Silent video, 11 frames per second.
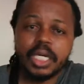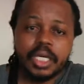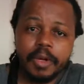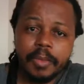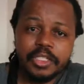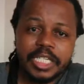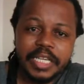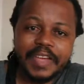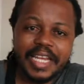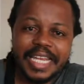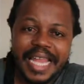Remember to
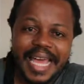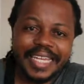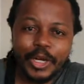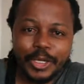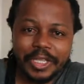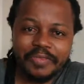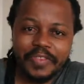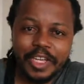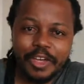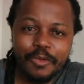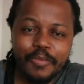leave a like on this
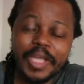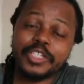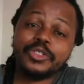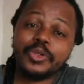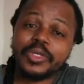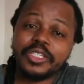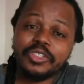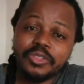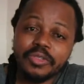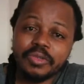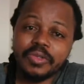video. Make sure
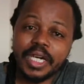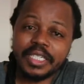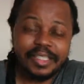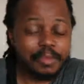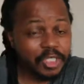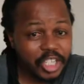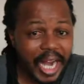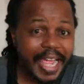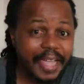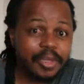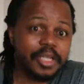that you
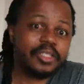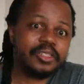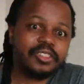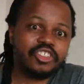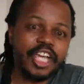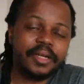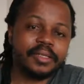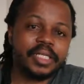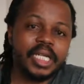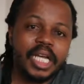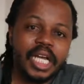subscribe to this
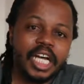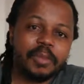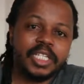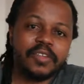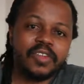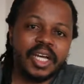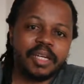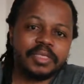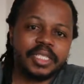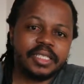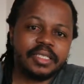channel. I'll be giving you
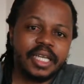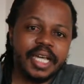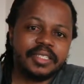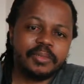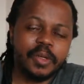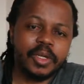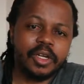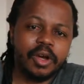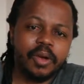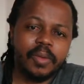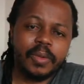updates as and when we
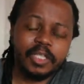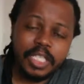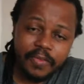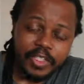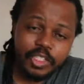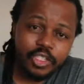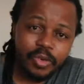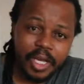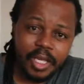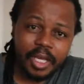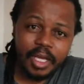go. Even
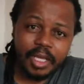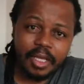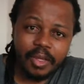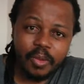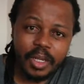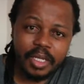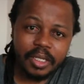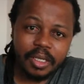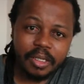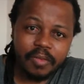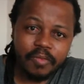during
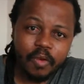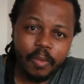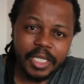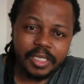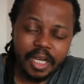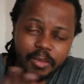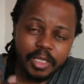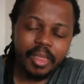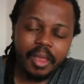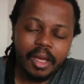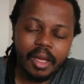the formats,
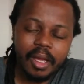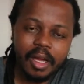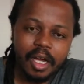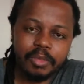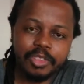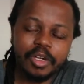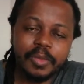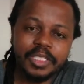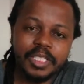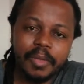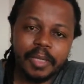I'll be
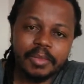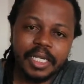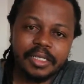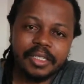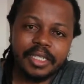dropping some updates.